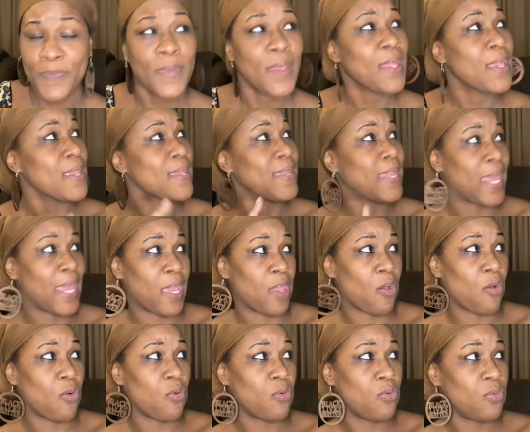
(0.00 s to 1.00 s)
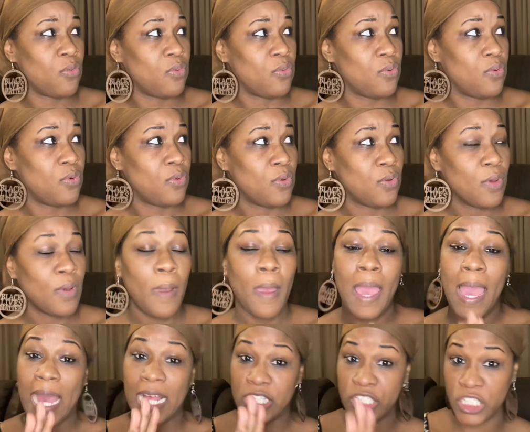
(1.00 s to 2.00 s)
Now,
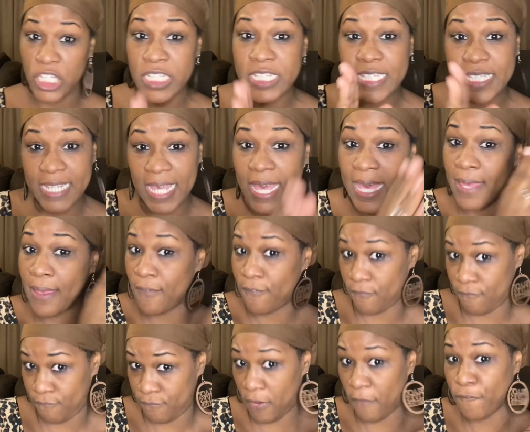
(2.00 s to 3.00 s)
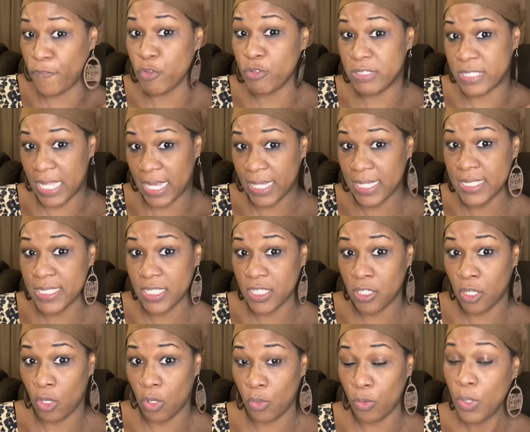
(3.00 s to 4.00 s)
I just said a few seconds
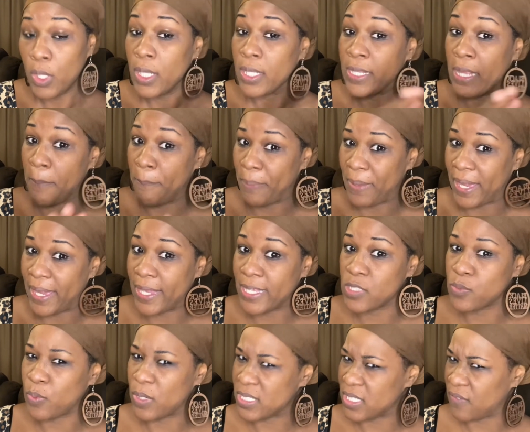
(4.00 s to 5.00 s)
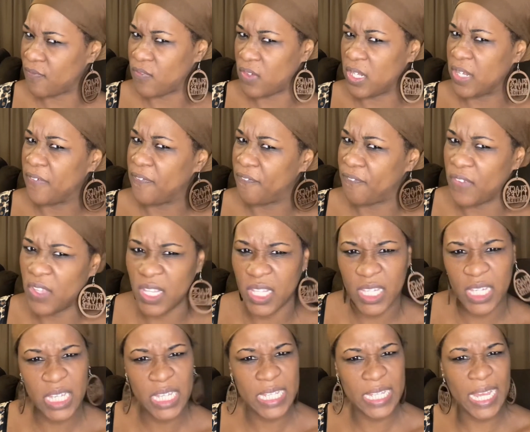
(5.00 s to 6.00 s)
ago that Paige wasn't really feeling
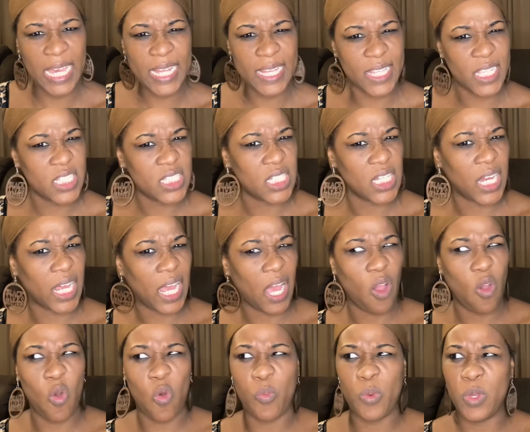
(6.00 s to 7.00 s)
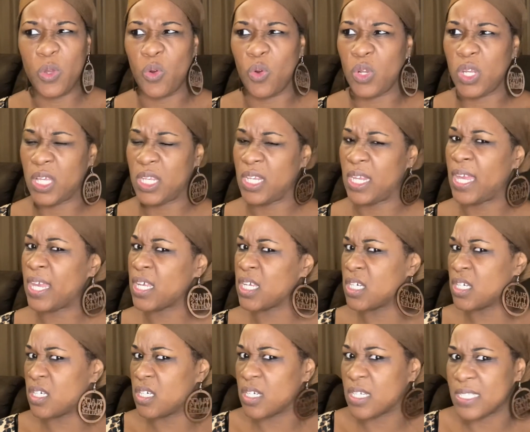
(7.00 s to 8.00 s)
connected. She like, I hope we gonna connect
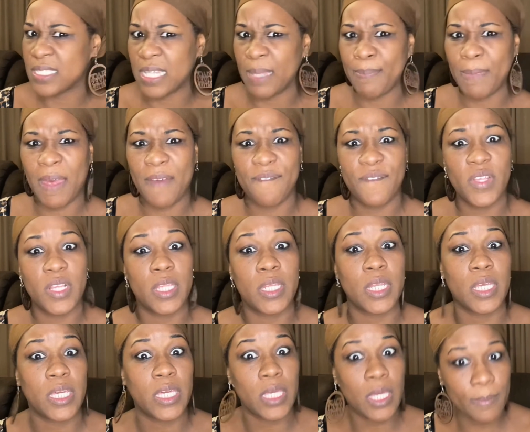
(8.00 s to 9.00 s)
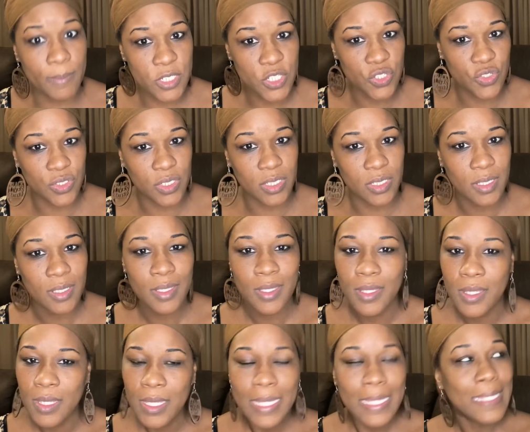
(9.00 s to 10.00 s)
good because I'm not feeling the chemistry.
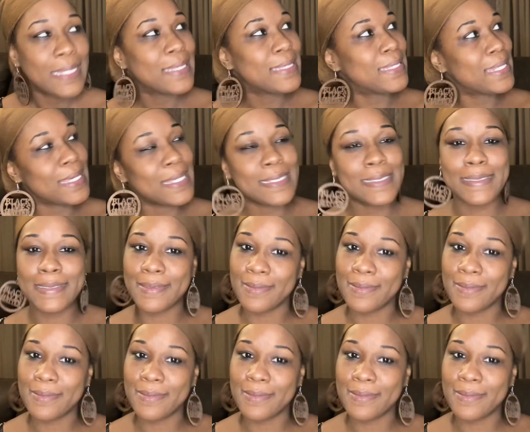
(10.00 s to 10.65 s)
This